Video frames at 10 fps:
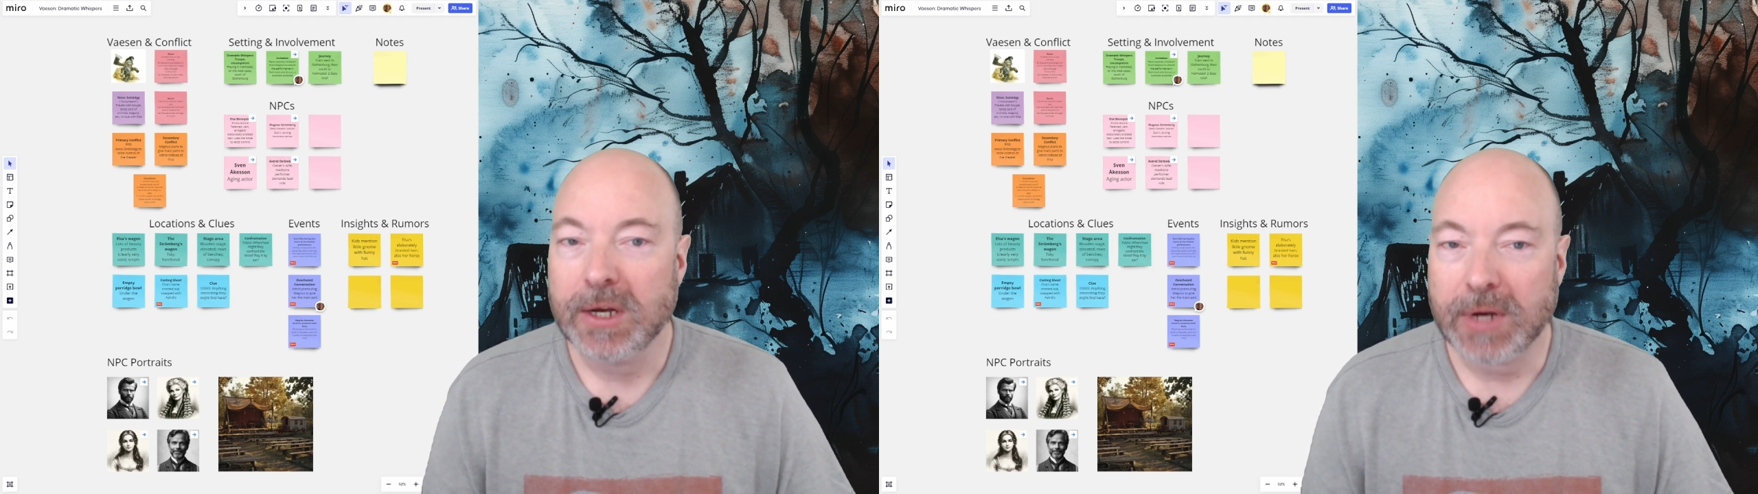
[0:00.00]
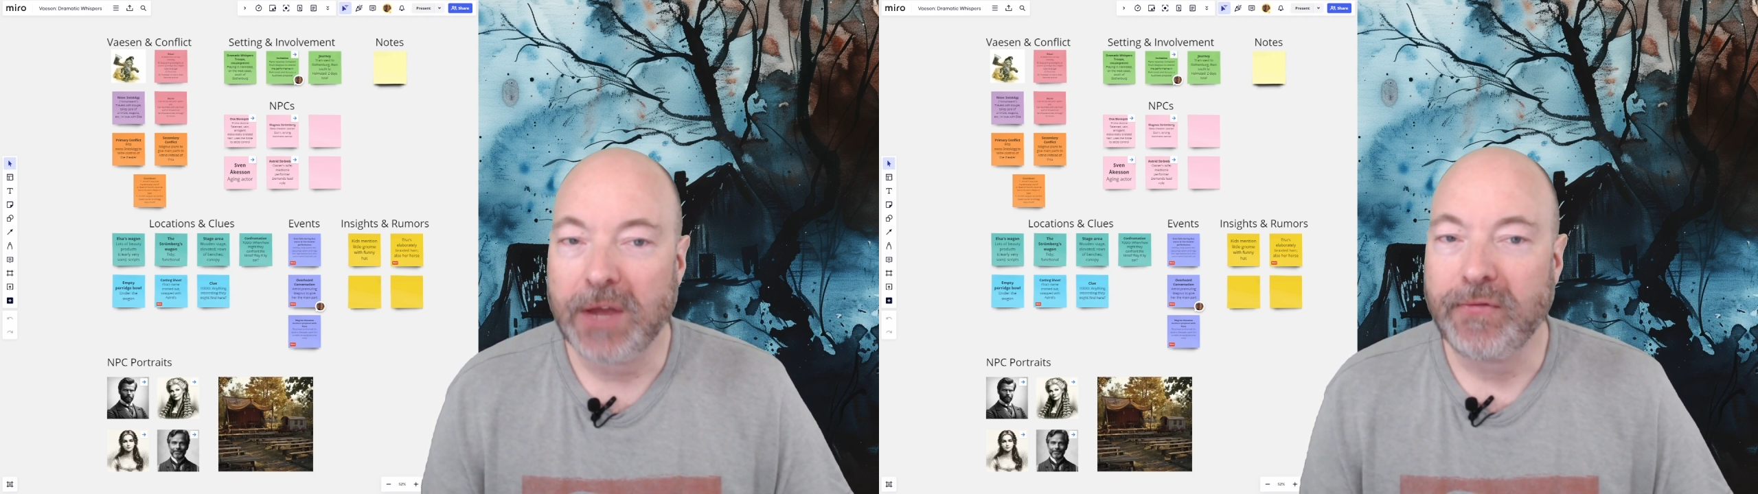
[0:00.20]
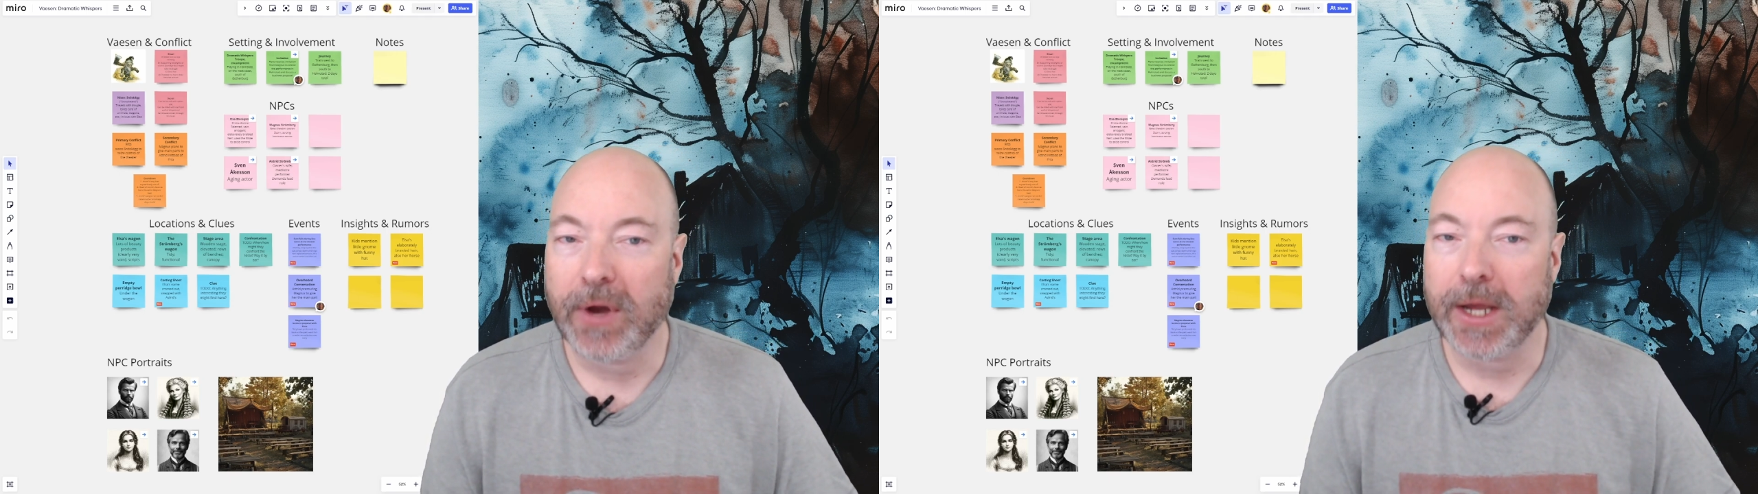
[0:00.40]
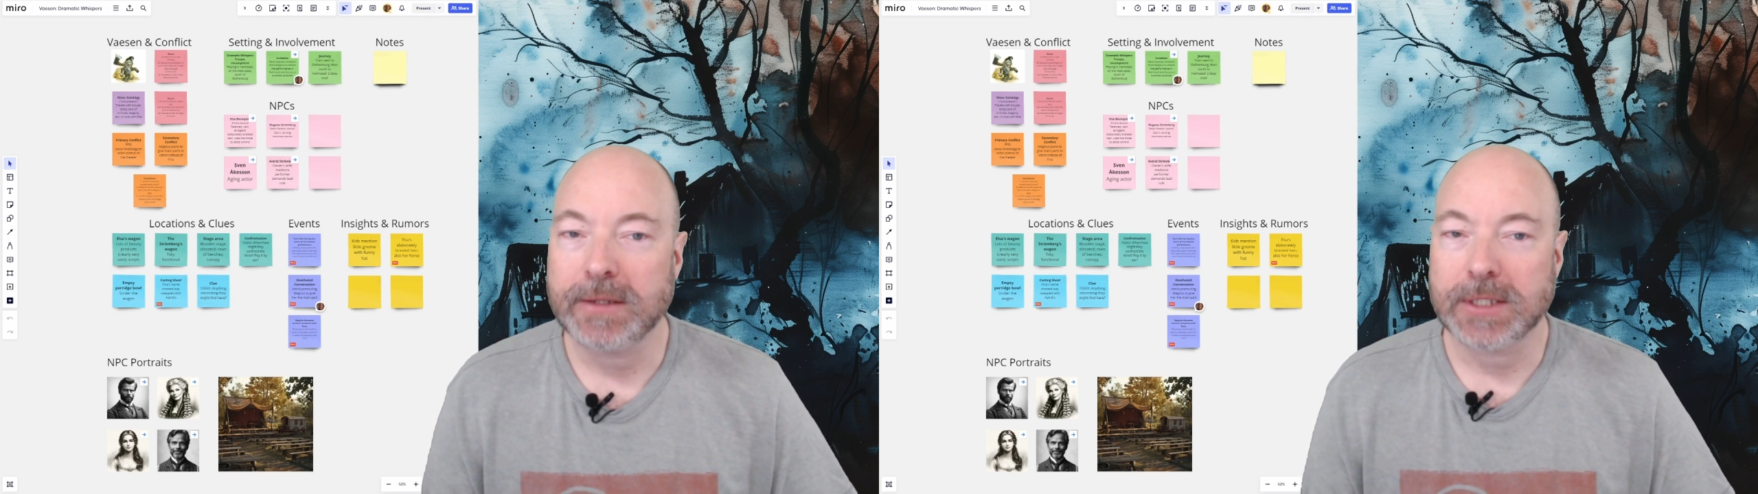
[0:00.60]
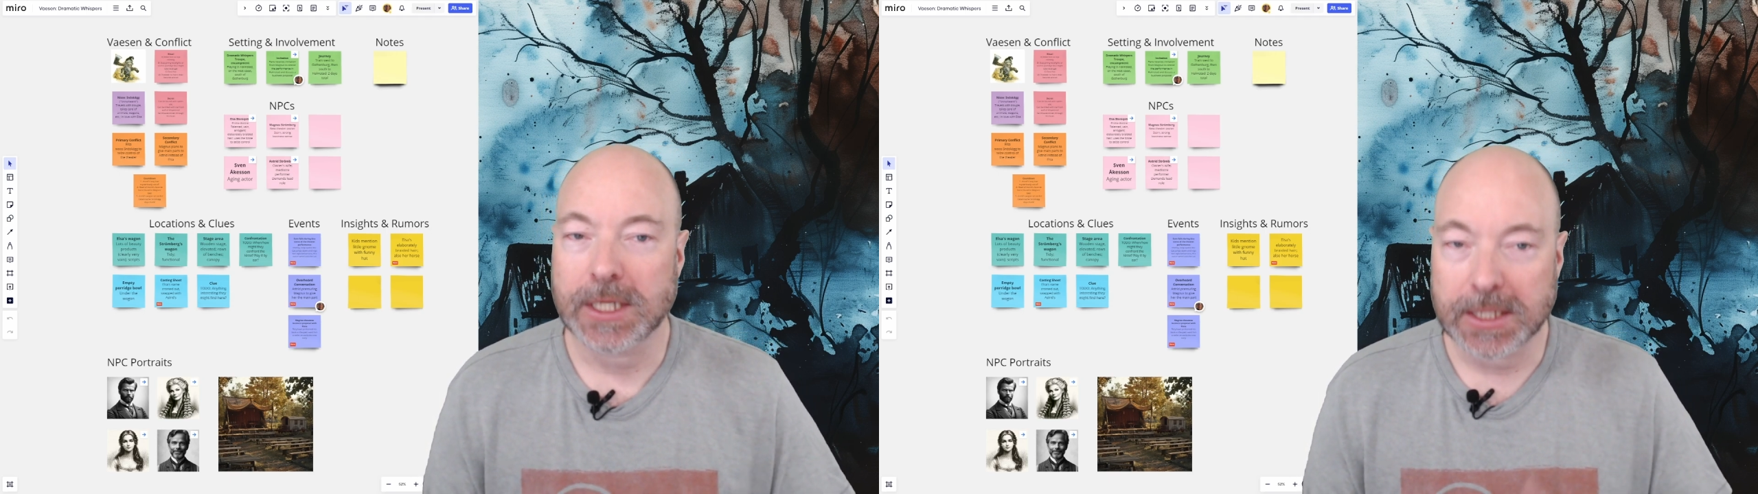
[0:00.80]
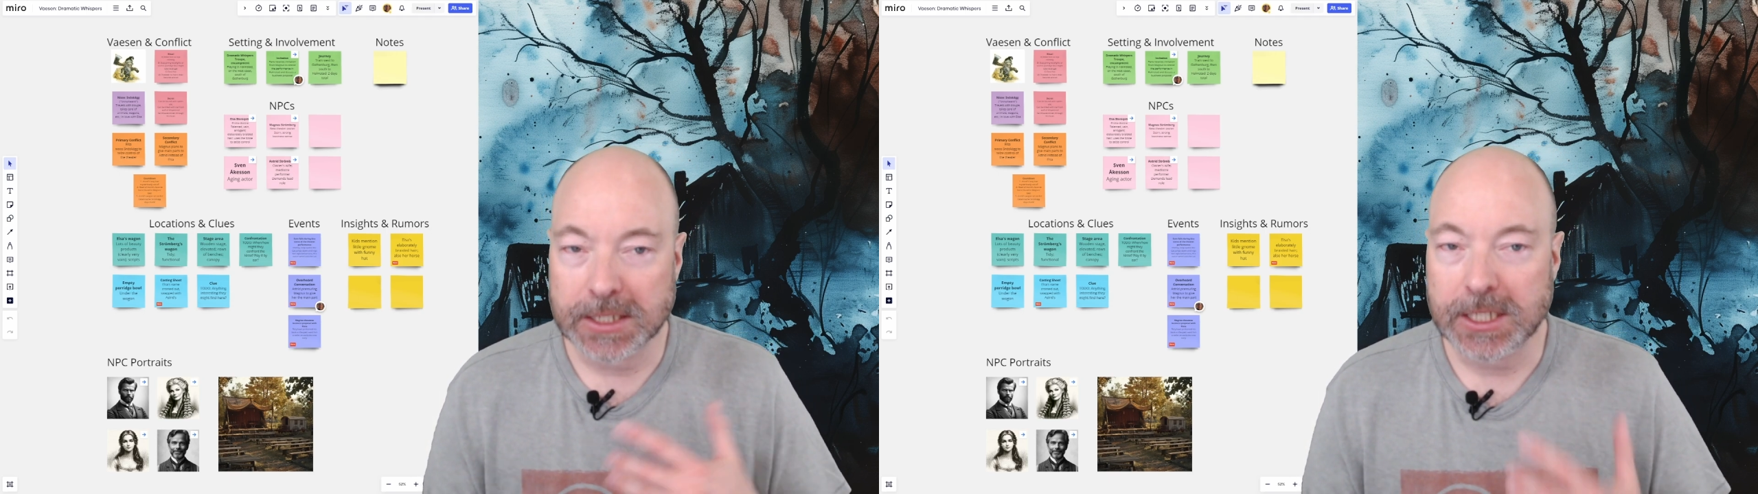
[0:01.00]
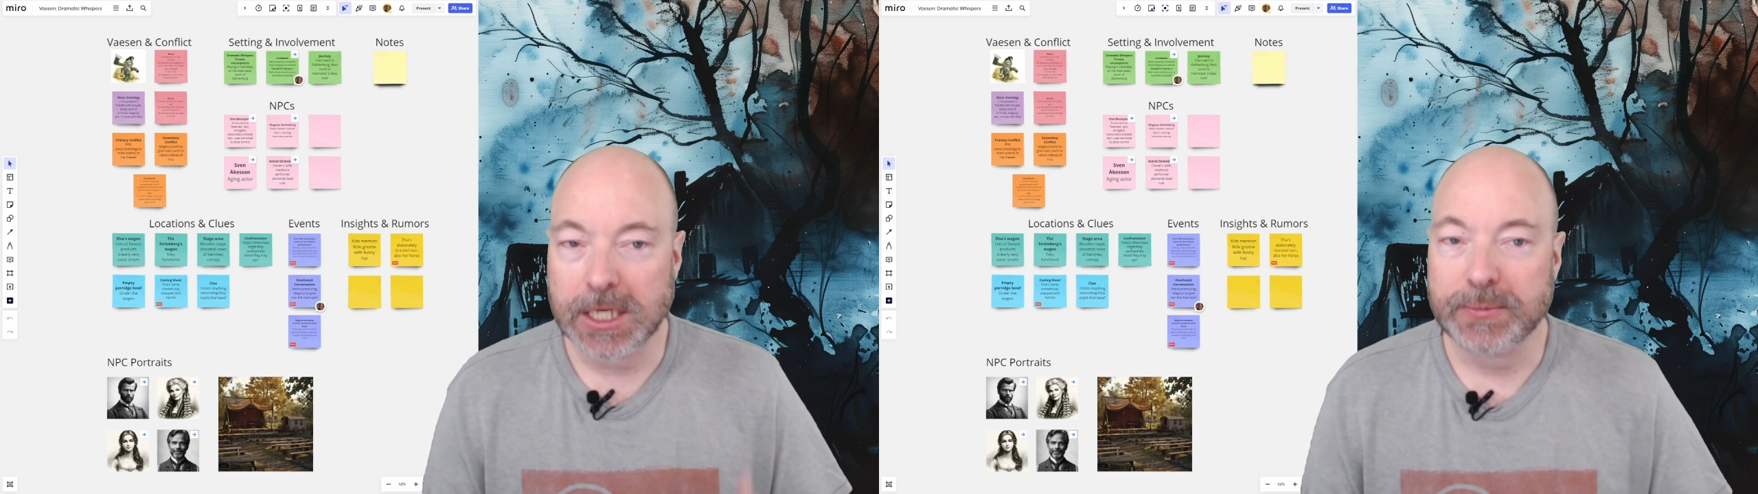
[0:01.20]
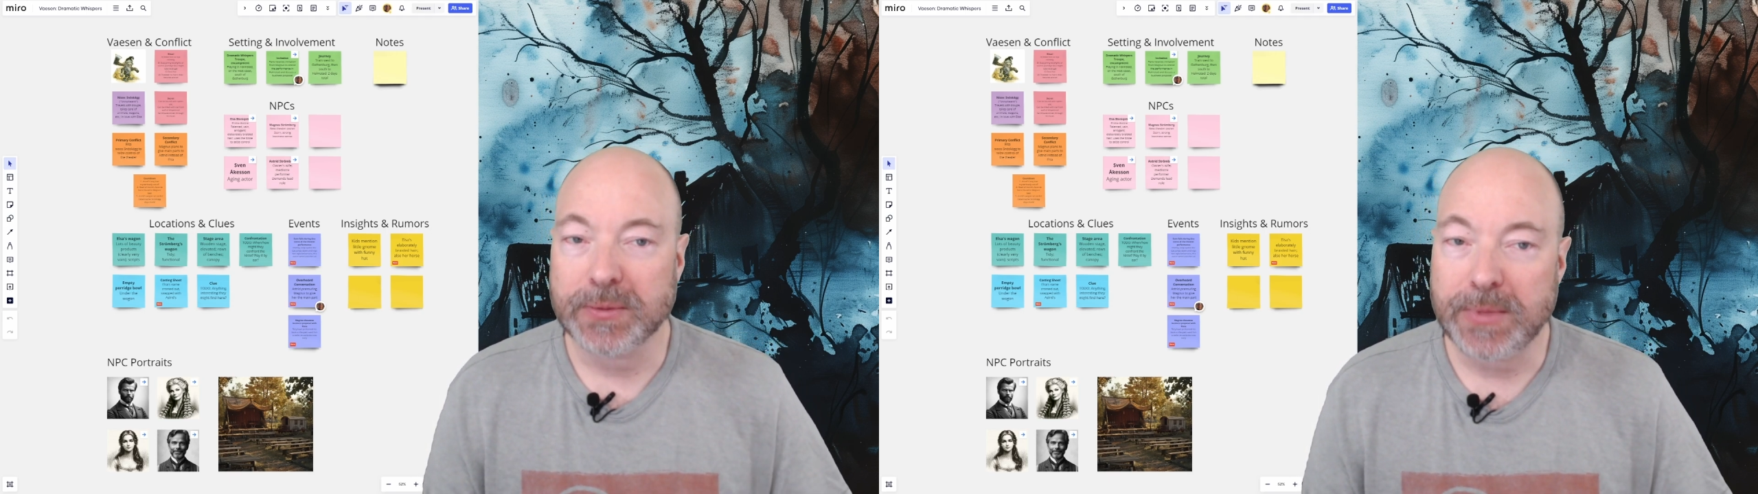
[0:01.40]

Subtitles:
I find that this keeps